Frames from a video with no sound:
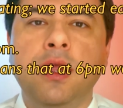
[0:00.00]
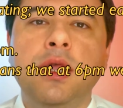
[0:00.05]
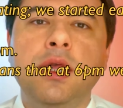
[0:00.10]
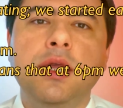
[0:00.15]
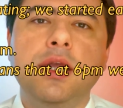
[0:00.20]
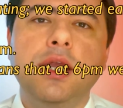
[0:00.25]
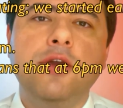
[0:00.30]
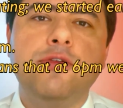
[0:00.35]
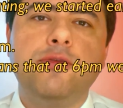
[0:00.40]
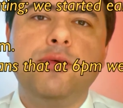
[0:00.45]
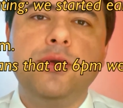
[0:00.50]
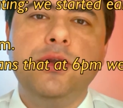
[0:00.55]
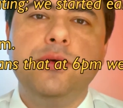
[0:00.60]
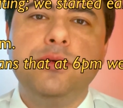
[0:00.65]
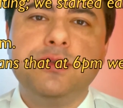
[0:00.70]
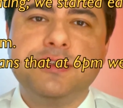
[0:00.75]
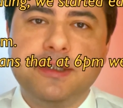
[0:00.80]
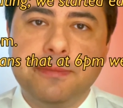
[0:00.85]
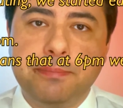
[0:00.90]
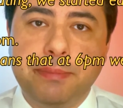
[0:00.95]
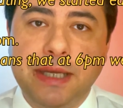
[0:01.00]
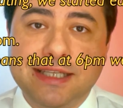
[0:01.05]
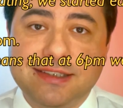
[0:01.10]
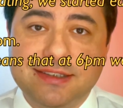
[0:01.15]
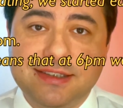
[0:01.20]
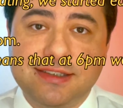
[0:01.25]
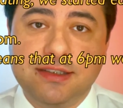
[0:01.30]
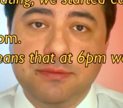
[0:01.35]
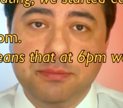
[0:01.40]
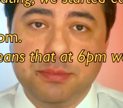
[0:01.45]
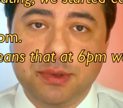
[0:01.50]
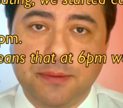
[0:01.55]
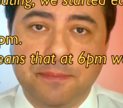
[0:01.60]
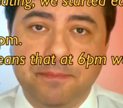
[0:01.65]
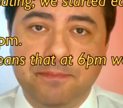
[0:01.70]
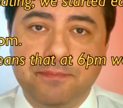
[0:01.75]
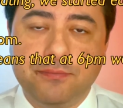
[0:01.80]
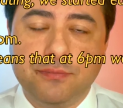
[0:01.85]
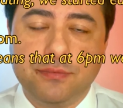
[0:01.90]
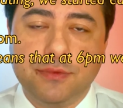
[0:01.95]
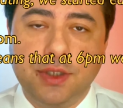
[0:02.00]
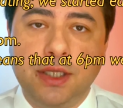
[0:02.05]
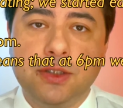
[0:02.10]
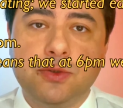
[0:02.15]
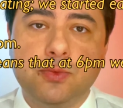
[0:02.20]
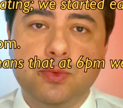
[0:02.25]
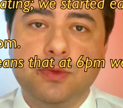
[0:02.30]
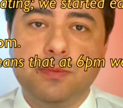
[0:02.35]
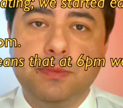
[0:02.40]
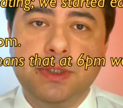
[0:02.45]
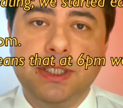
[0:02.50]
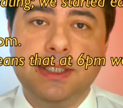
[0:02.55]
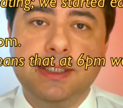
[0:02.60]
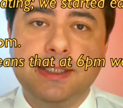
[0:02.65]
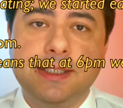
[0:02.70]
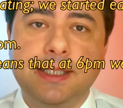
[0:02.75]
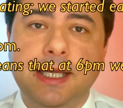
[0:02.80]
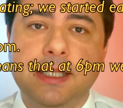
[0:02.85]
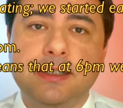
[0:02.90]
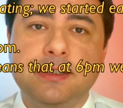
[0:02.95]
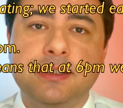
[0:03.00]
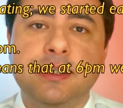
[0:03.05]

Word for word: If we use the past simple, it would mean that